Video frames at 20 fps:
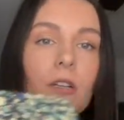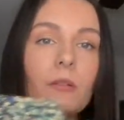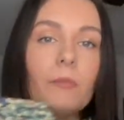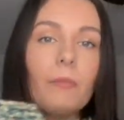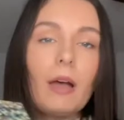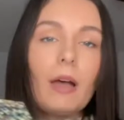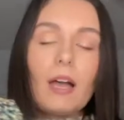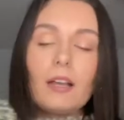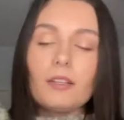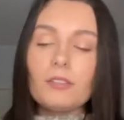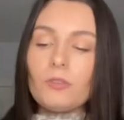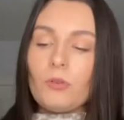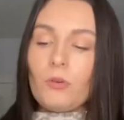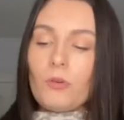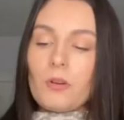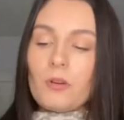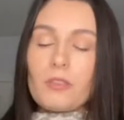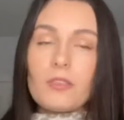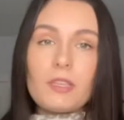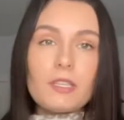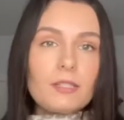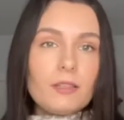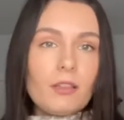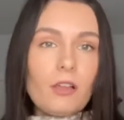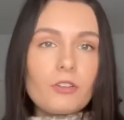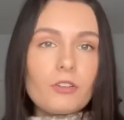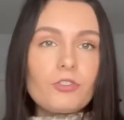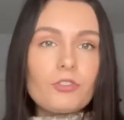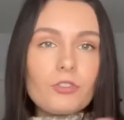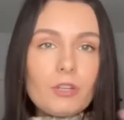box or this
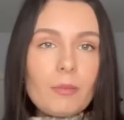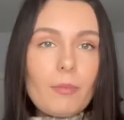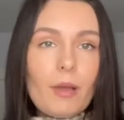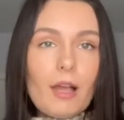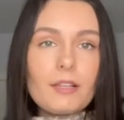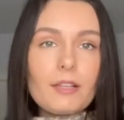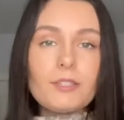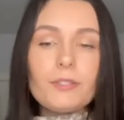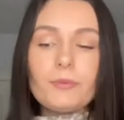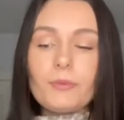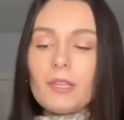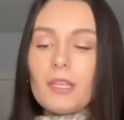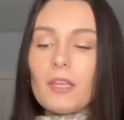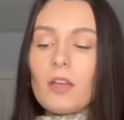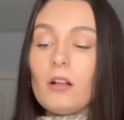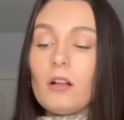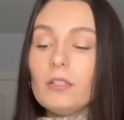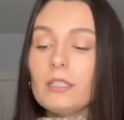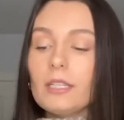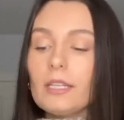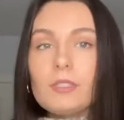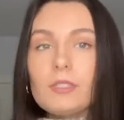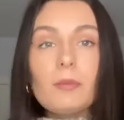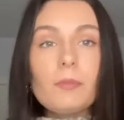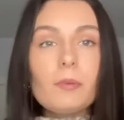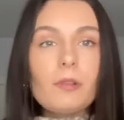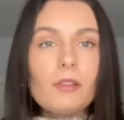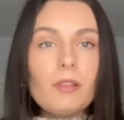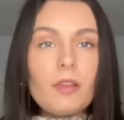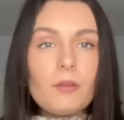luxury box is what they called it.
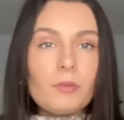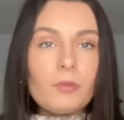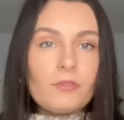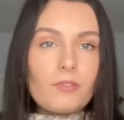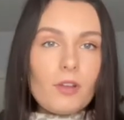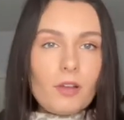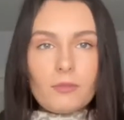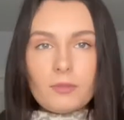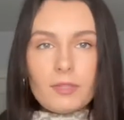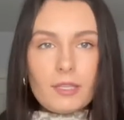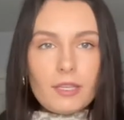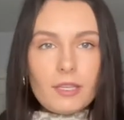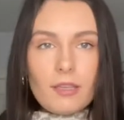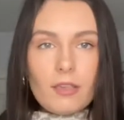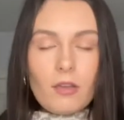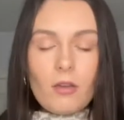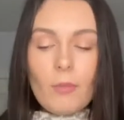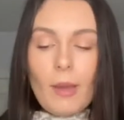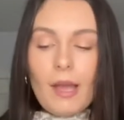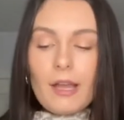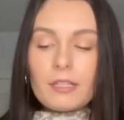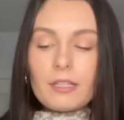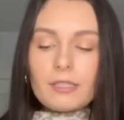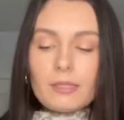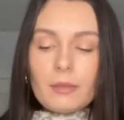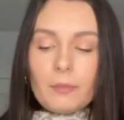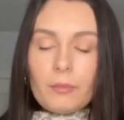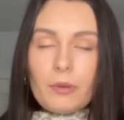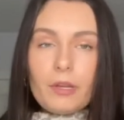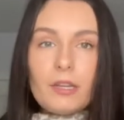Typically I would have gone with the eco box,
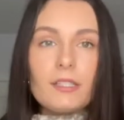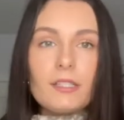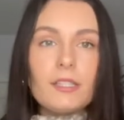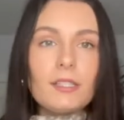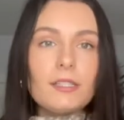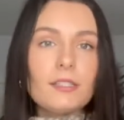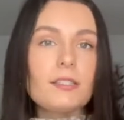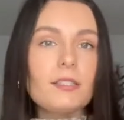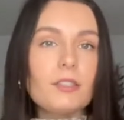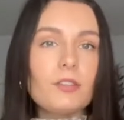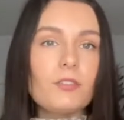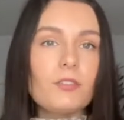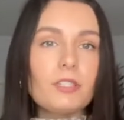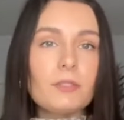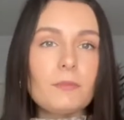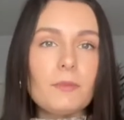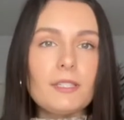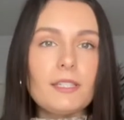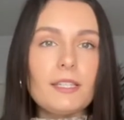but since Christmas